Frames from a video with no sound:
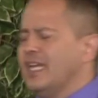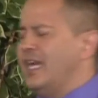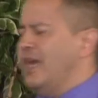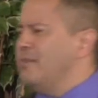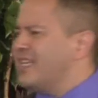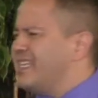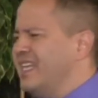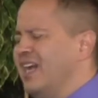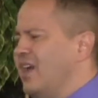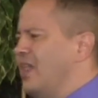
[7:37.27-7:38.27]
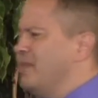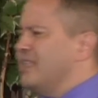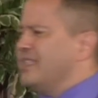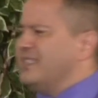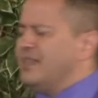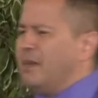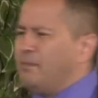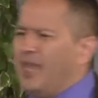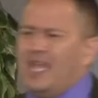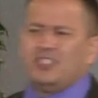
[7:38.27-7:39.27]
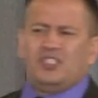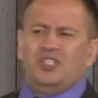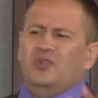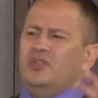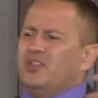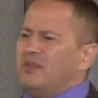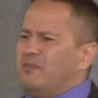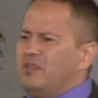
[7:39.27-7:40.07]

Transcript: uh, Miguel, I mean, uh, Pat Jr.,